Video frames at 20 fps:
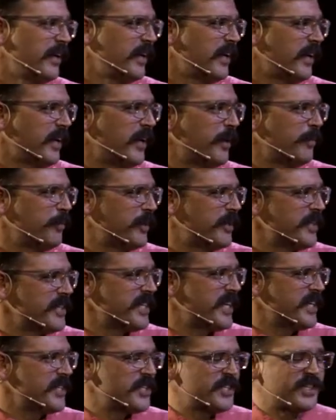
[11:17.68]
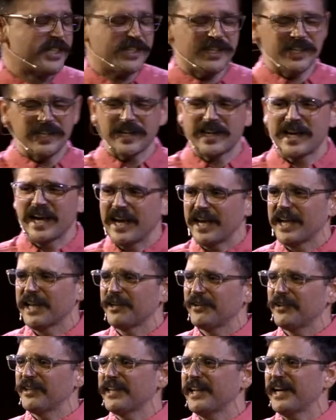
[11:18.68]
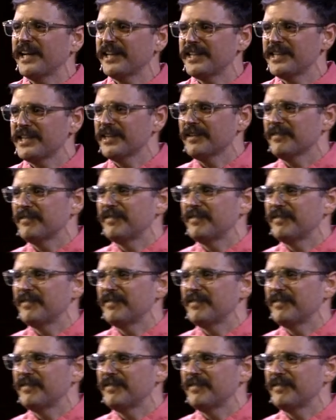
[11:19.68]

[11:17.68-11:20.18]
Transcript: uh, because I just I can't handle the idea of